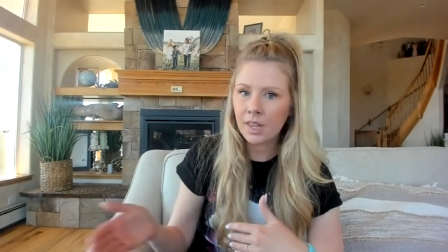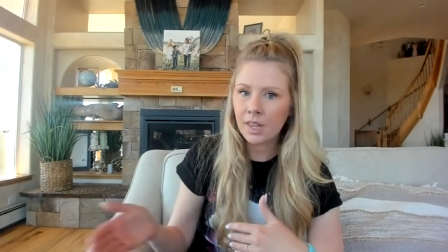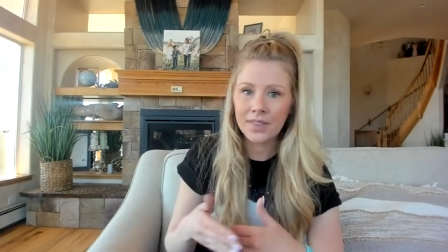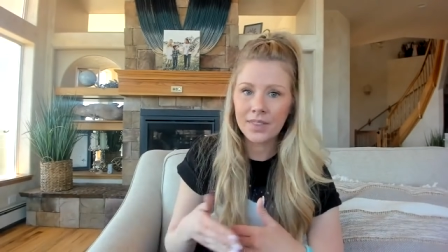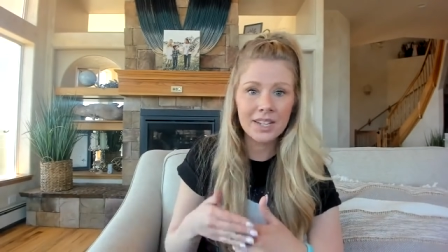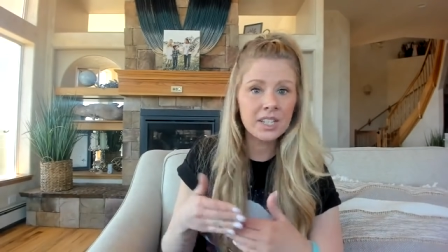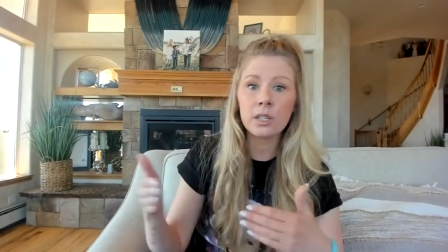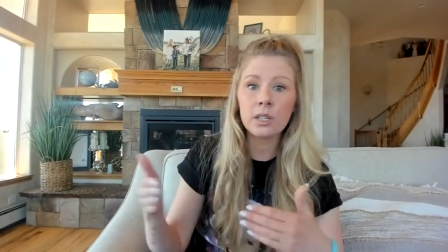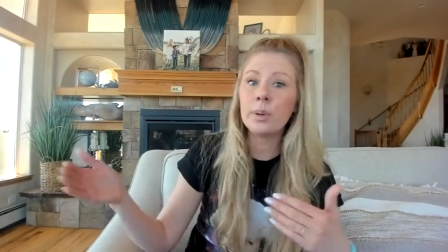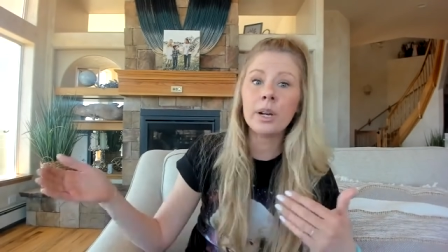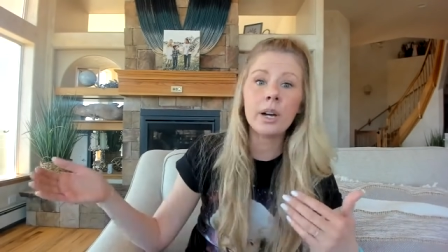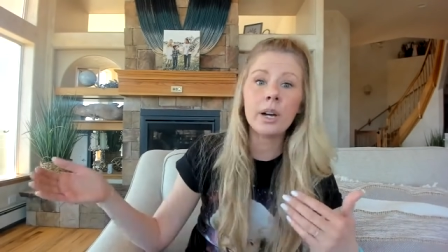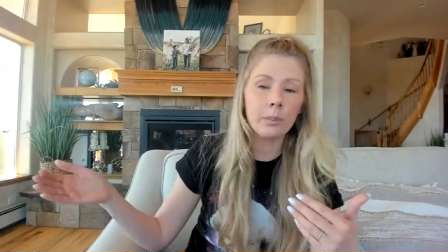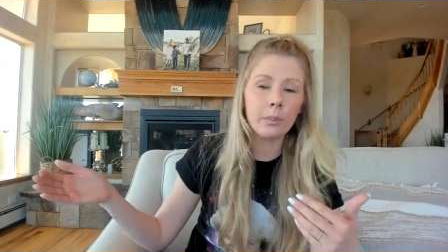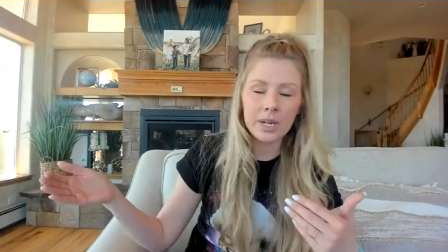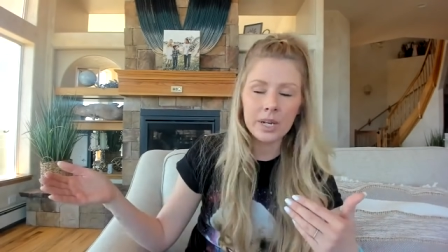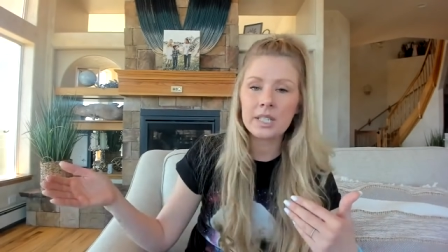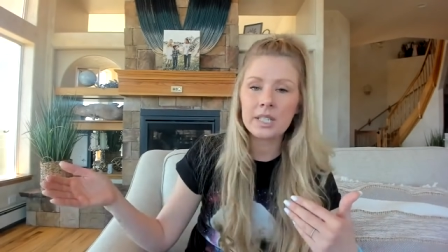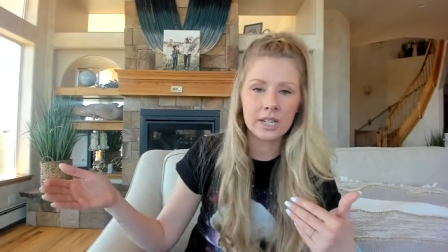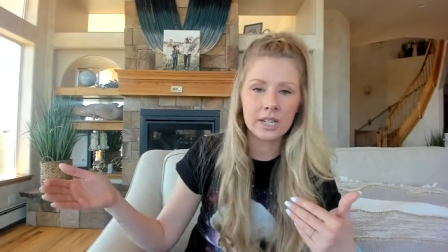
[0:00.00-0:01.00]
That's the bigger
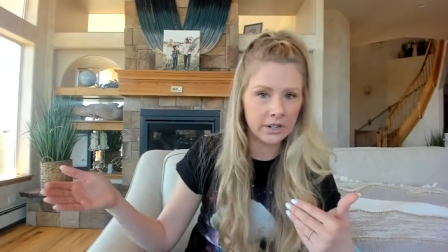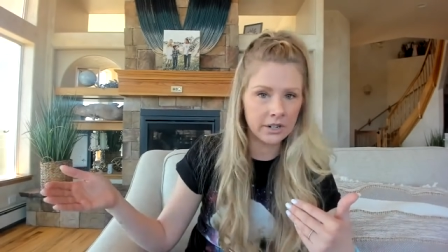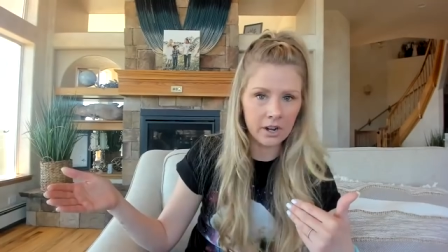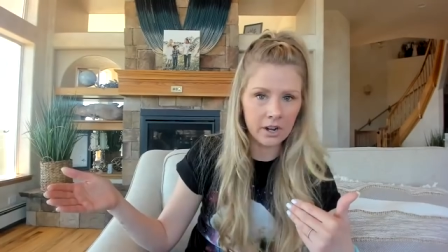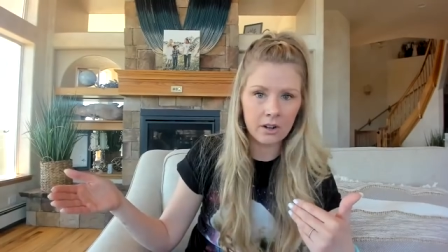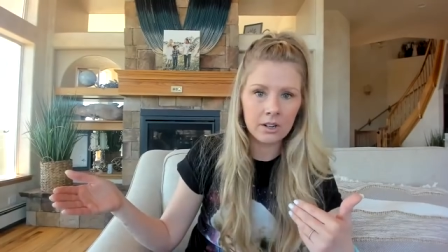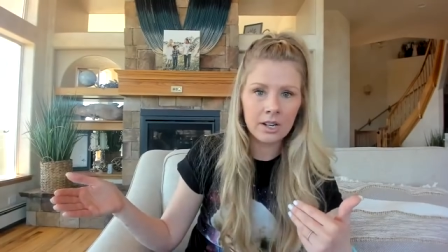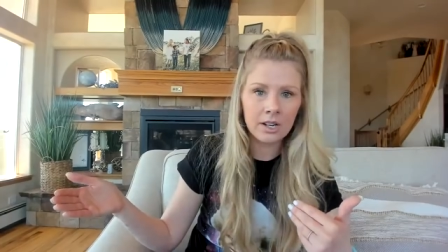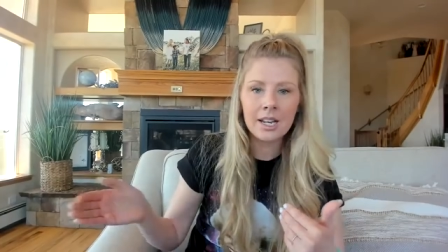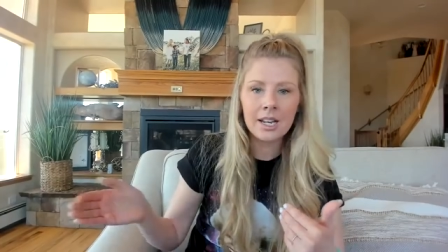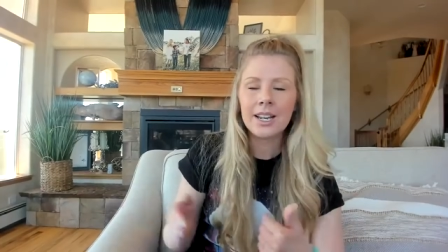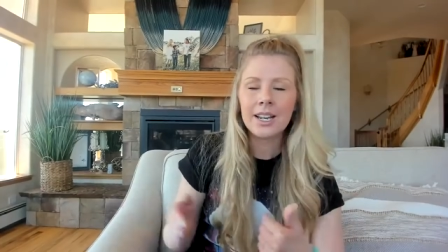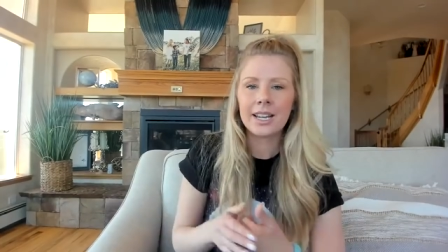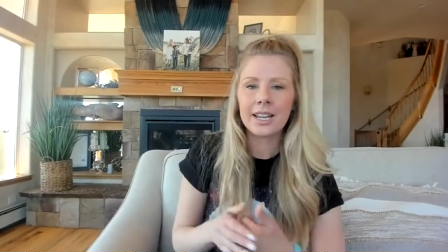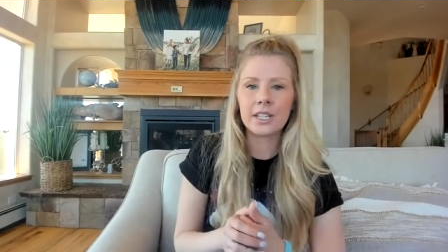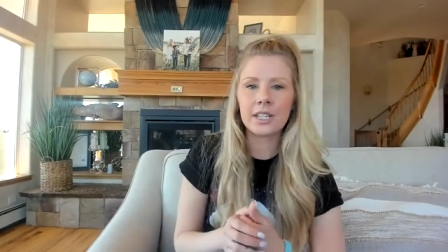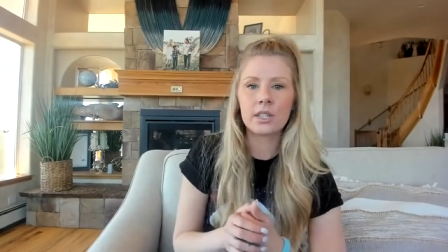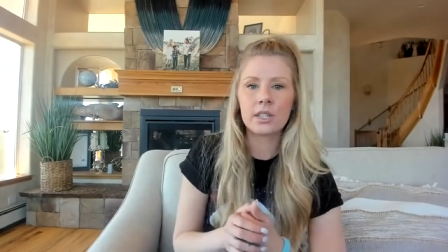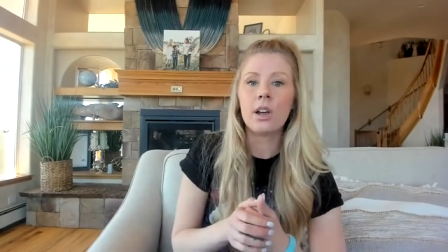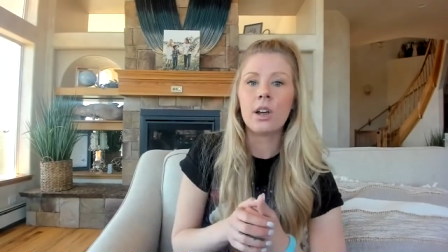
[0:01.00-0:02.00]
piece here, y'all,
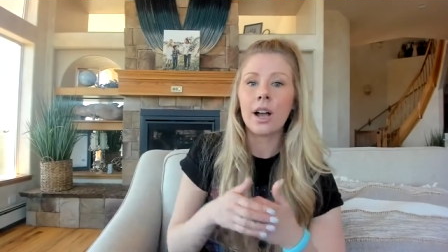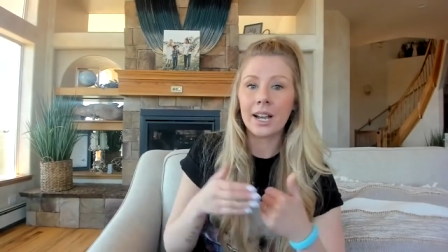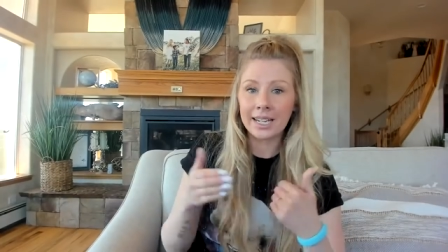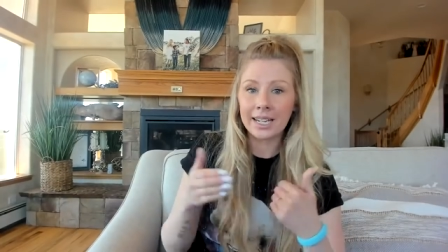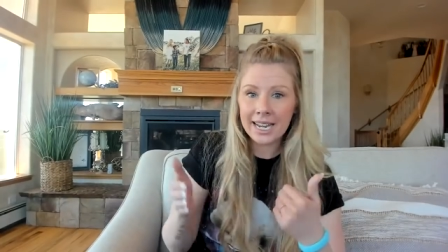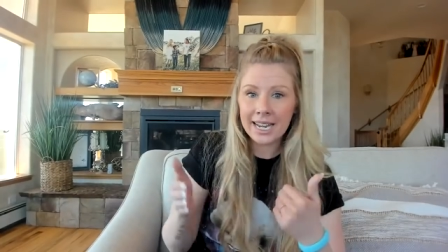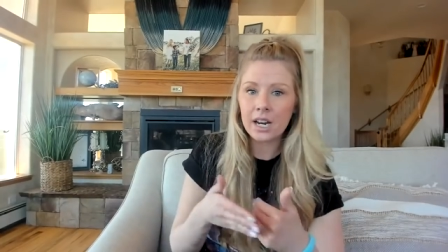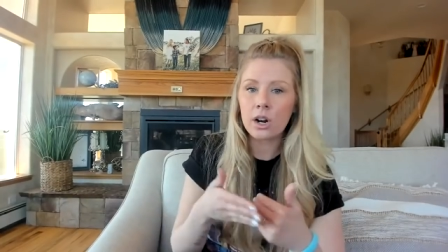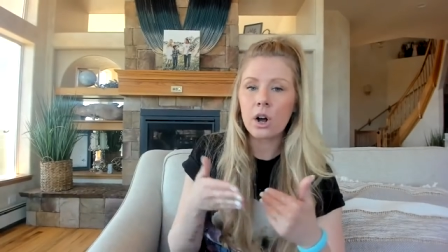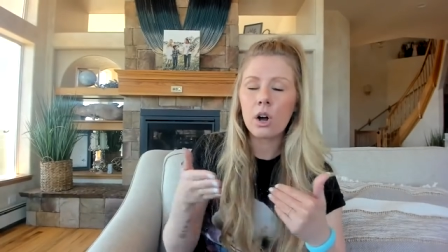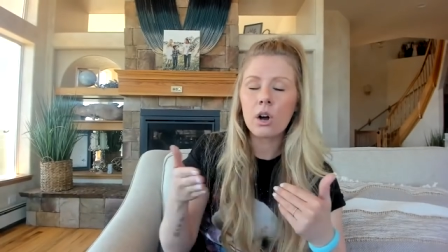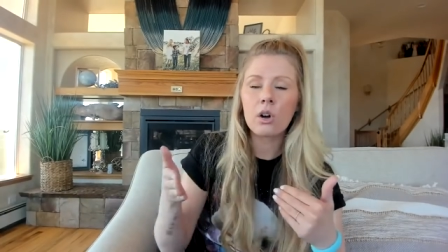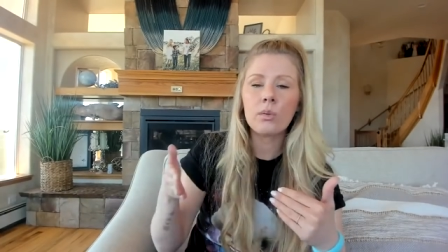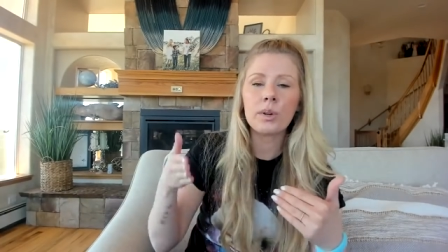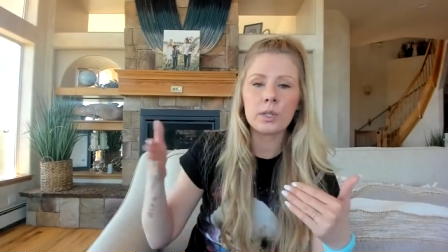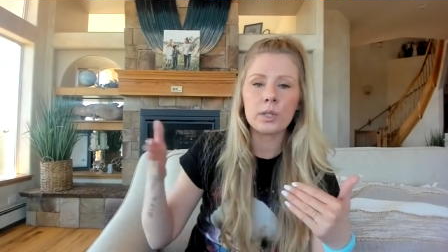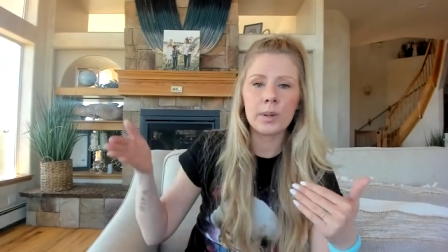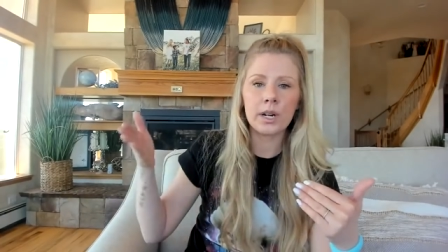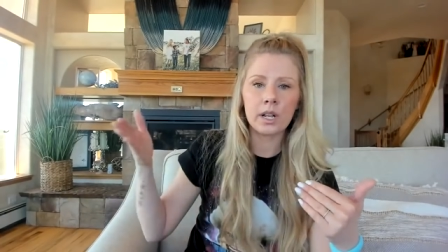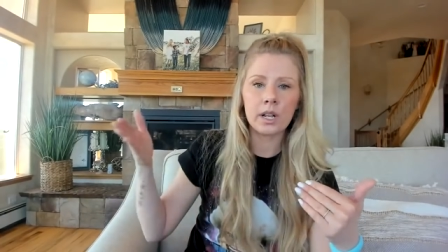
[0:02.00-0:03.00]
is again,
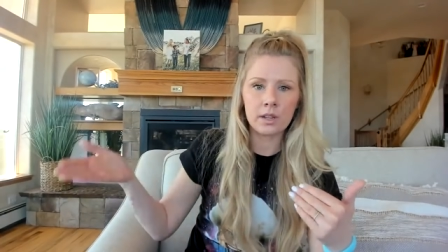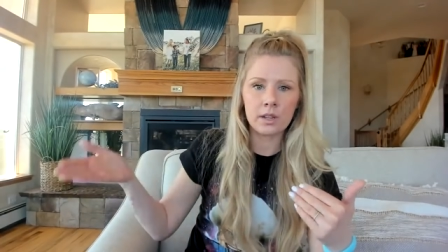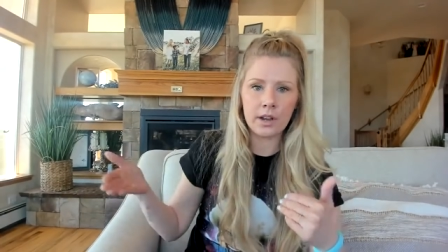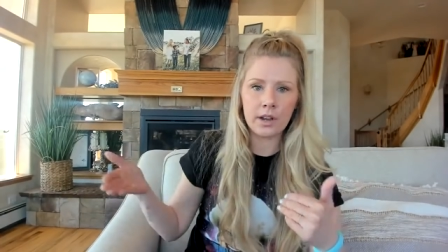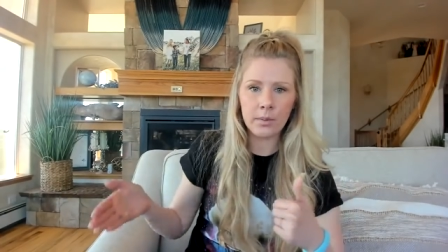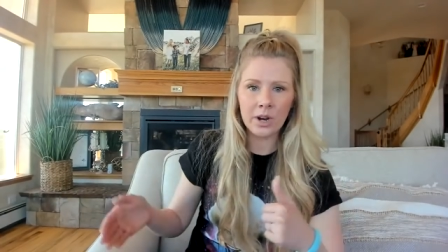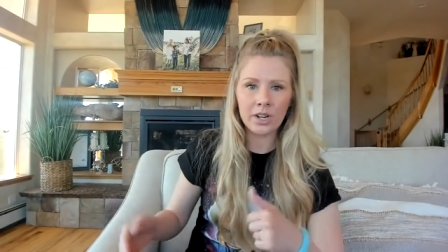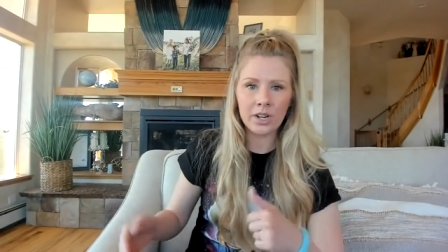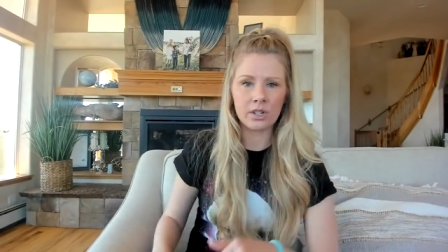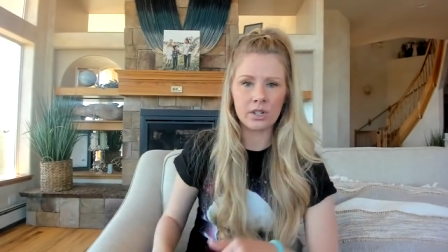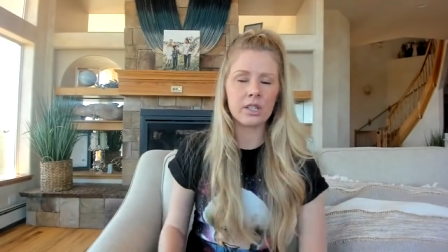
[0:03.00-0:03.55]
always being on the vibration.